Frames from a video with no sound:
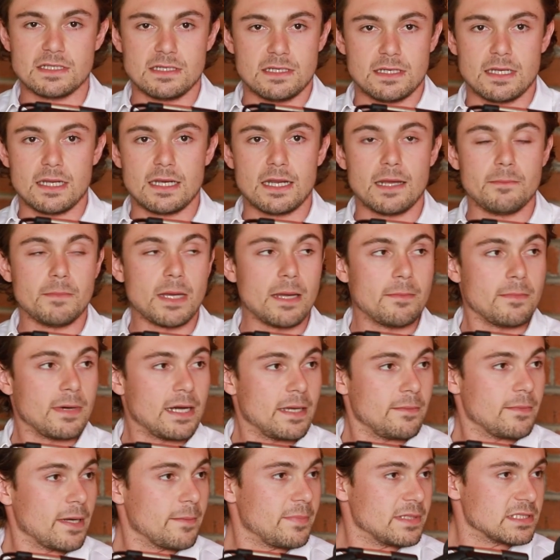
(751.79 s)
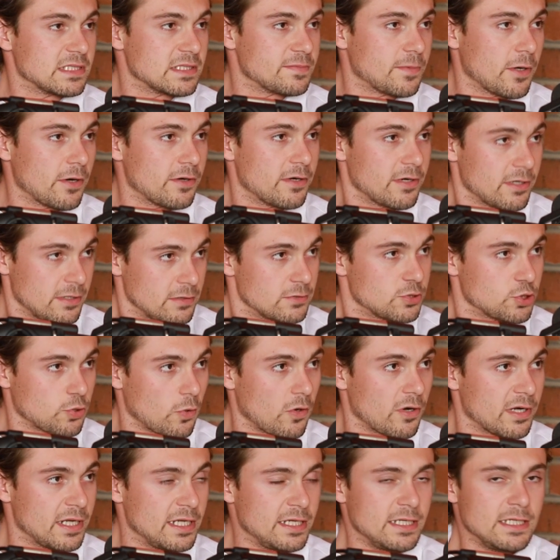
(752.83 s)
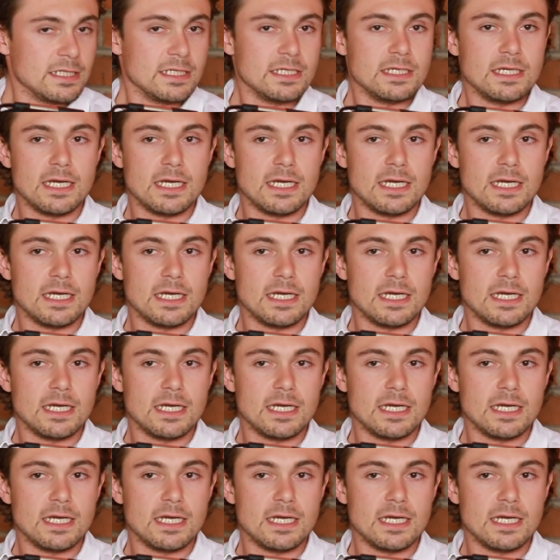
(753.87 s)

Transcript: and I met my business partner, Jordan.